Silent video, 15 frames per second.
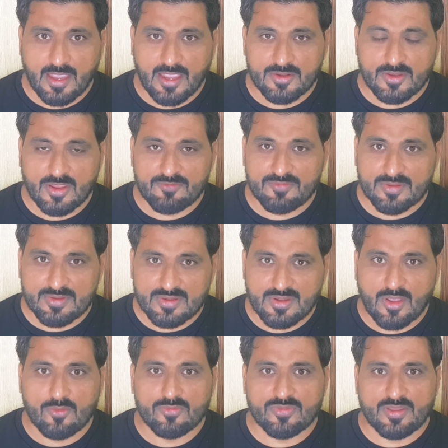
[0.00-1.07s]
and if you
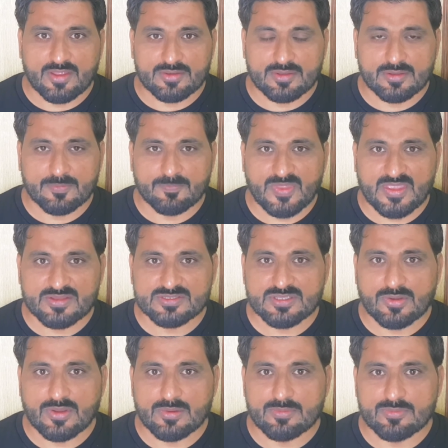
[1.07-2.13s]
know that it's
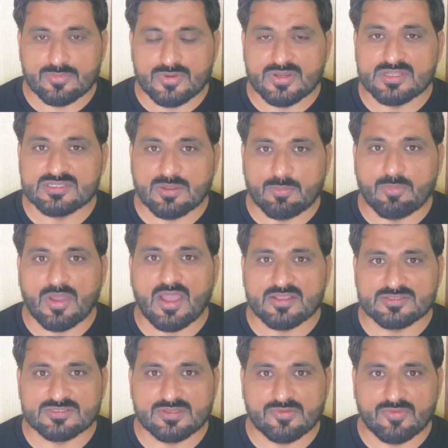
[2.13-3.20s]
gonna bring some
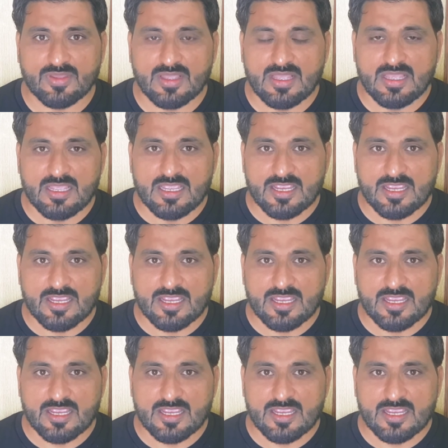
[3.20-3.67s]
positive,